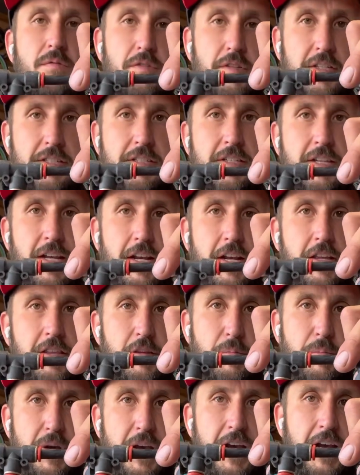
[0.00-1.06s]
let's set it in the
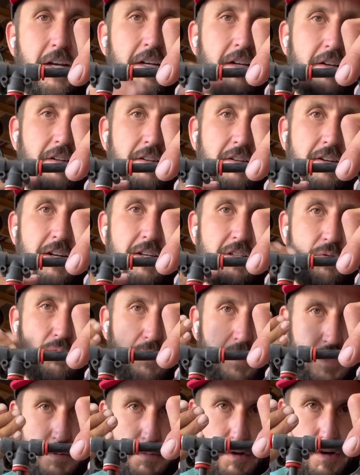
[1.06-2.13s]
back as a
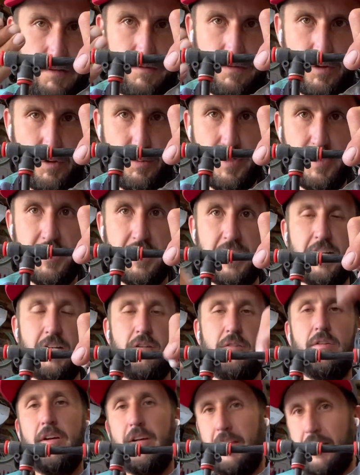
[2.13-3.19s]
rinse bar flowing
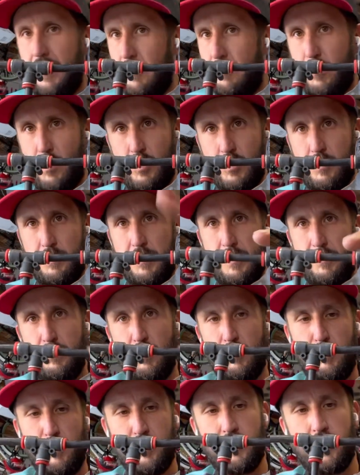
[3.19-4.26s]
down. I think
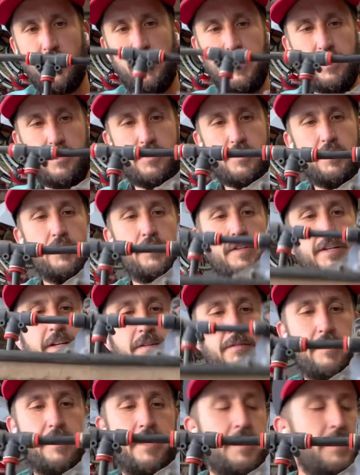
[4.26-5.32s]
most cleaners do
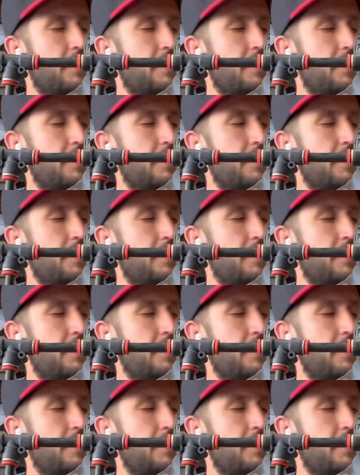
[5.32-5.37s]
that, right?